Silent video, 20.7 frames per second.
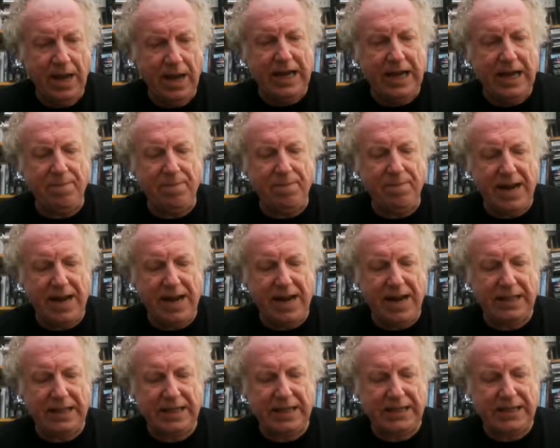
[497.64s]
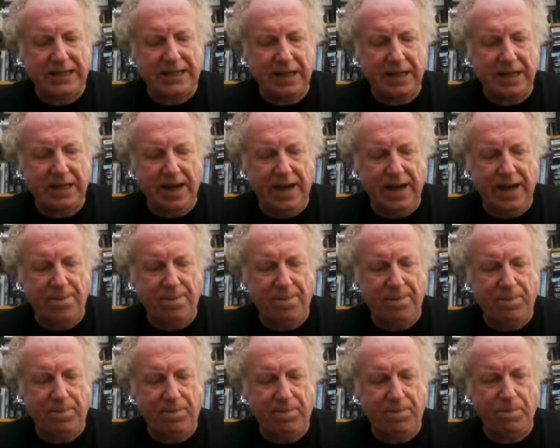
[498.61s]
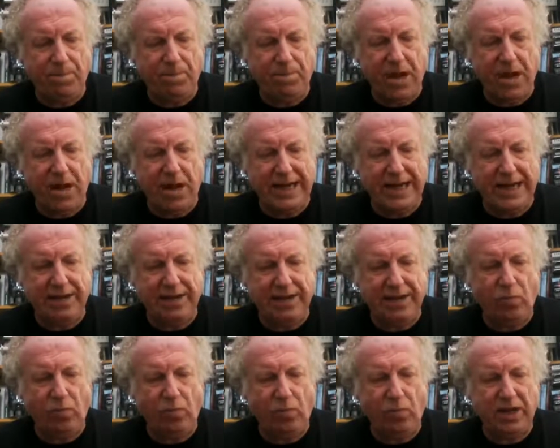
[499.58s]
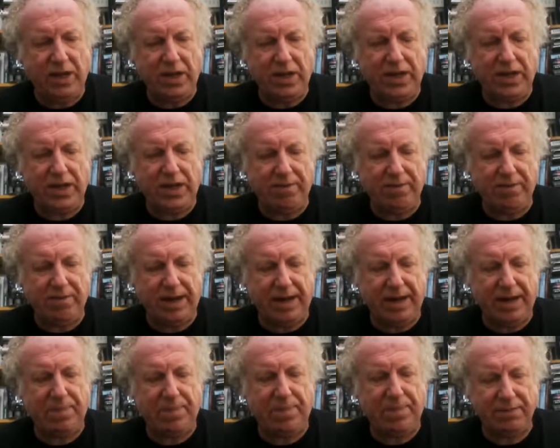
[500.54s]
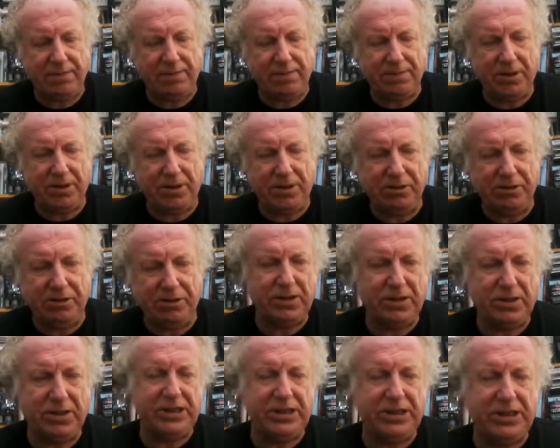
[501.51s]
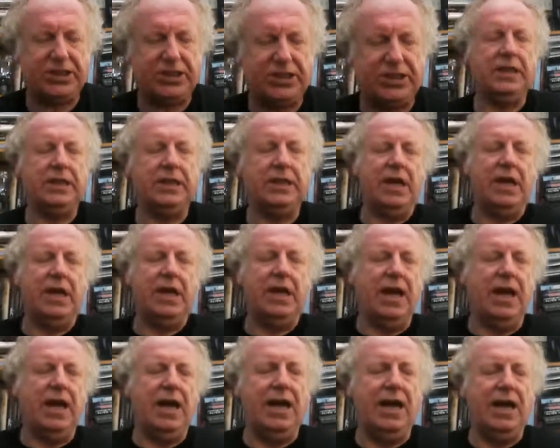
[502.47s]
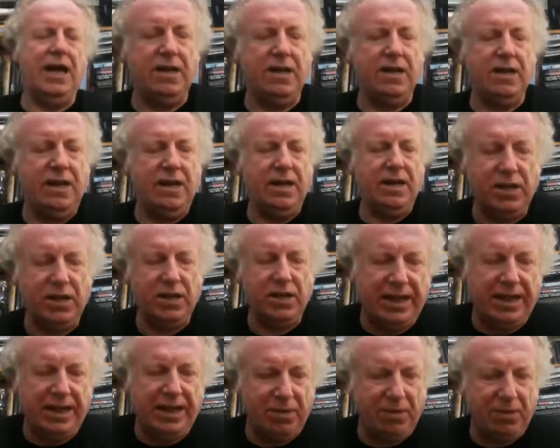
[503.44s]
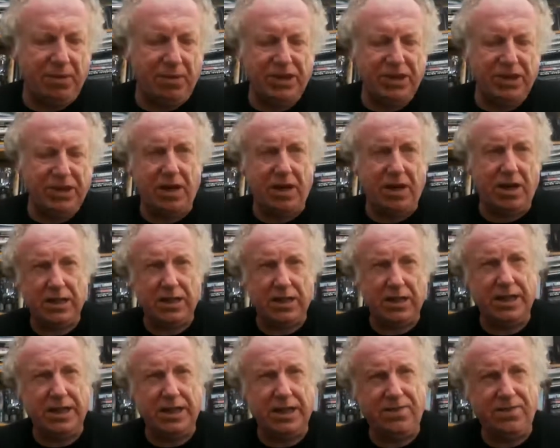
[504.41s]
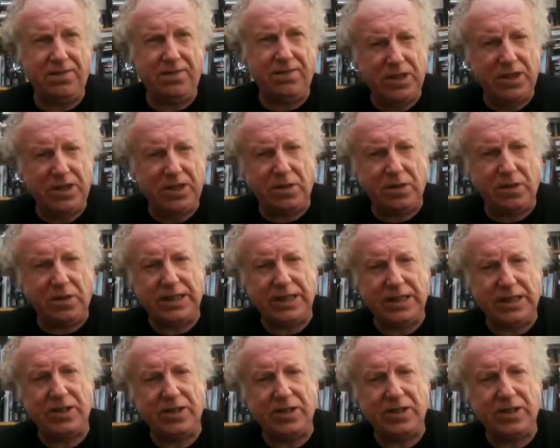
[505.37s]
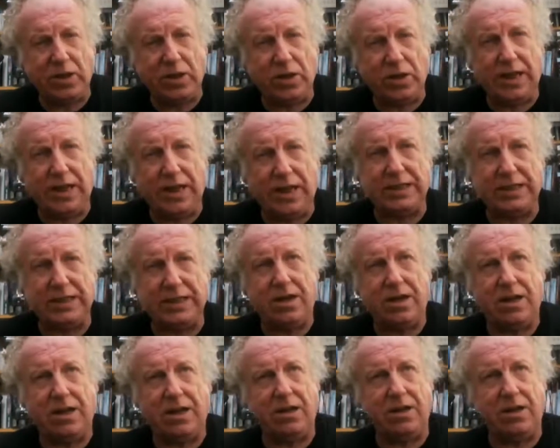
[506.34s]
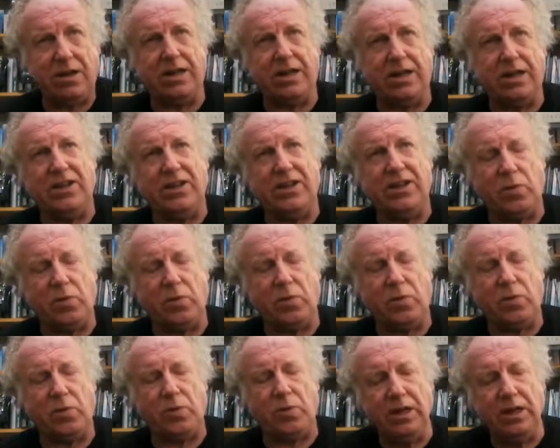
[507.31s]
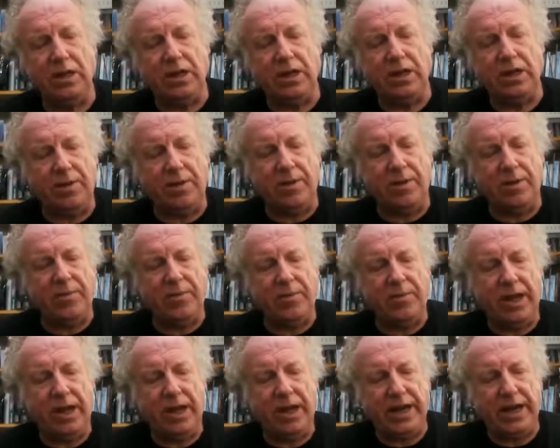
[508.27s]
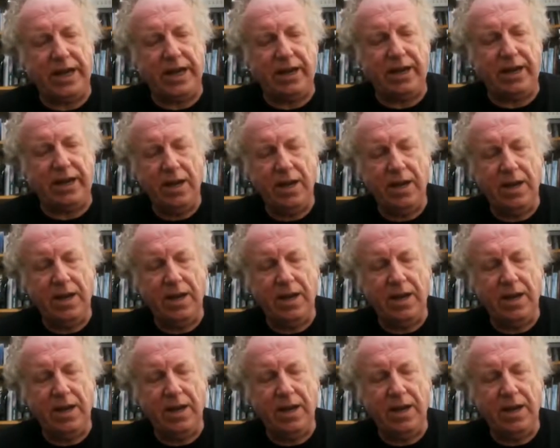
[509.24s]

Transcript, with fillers: And Max. Uh, attended with Kieran Lee Perrin, who's a British, uh, uh, one of the leading British targeted individuals, and he's organising the target individual community here.